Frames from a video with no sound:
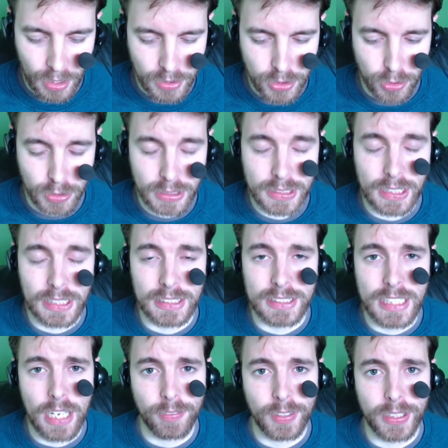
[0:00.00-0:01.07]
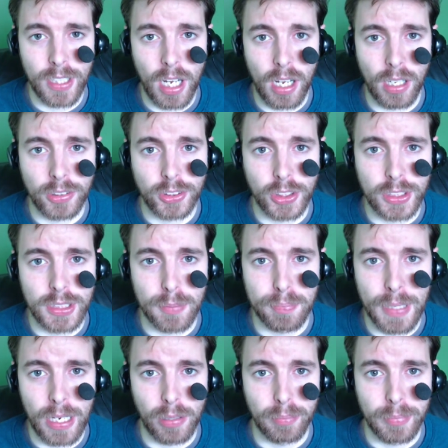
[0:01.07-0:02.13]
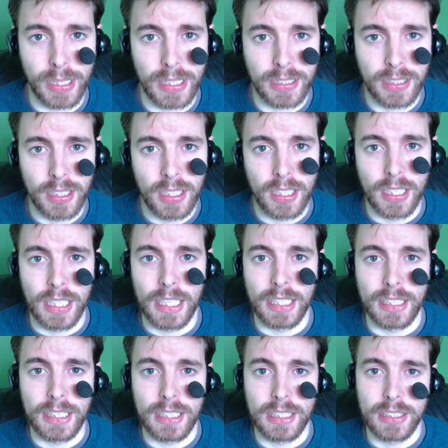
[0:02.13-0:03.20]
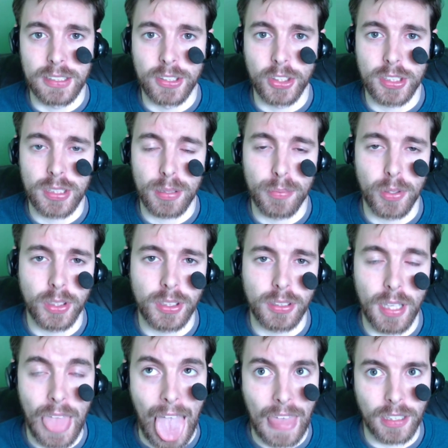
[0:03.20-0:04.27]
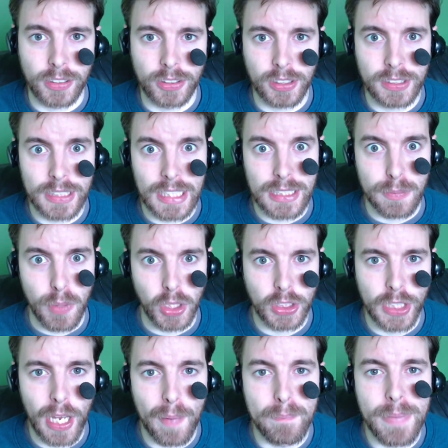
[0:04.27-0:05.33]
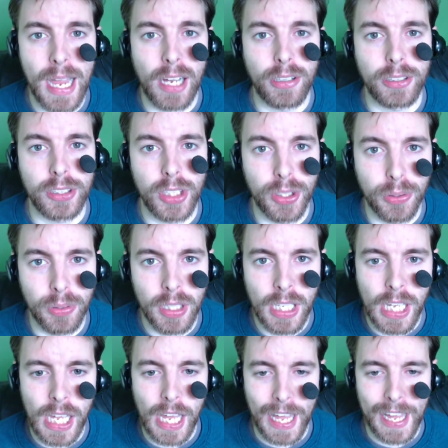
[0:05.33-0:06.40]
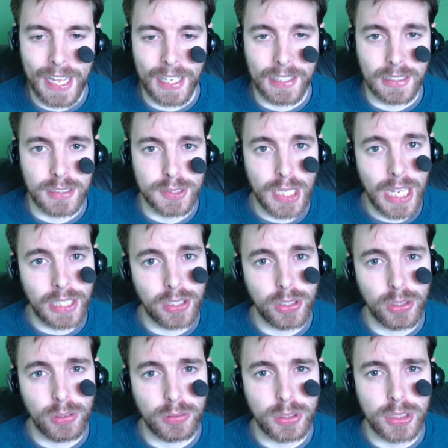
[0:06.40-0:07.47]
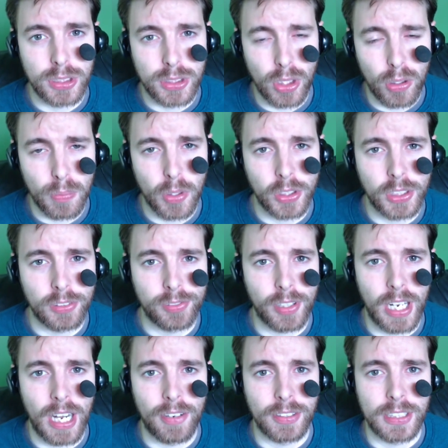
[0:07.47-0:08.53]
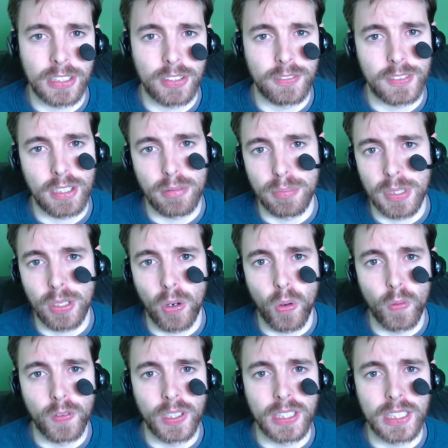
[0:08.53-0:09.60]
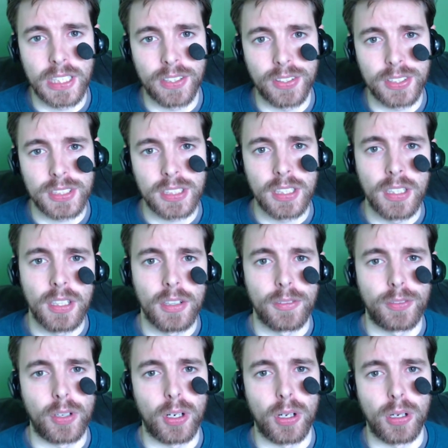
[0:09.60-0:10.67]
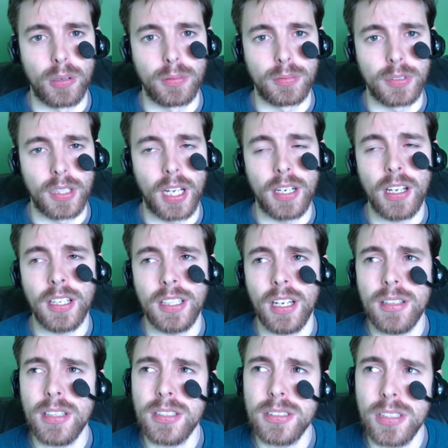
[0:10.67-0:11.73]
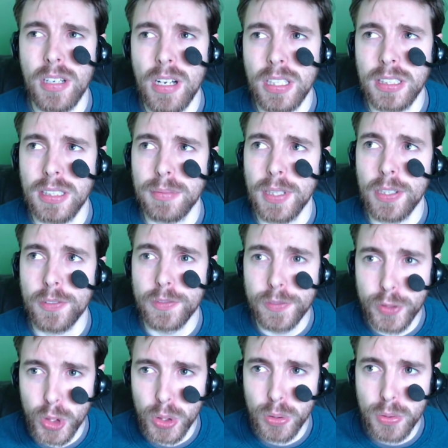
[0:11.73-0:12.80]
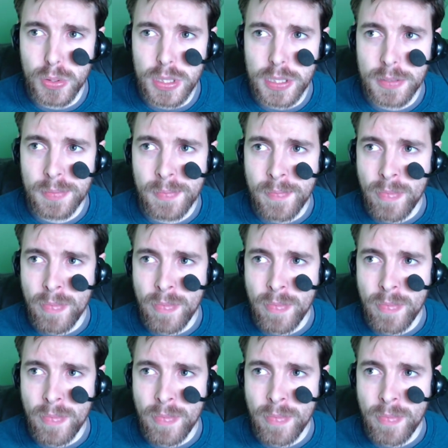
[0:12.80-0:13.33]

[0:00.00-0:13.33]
So it's definitely not just about me. It is just as much about you. And thank you so much for everything you've given me over the years. And I'm not talking about views.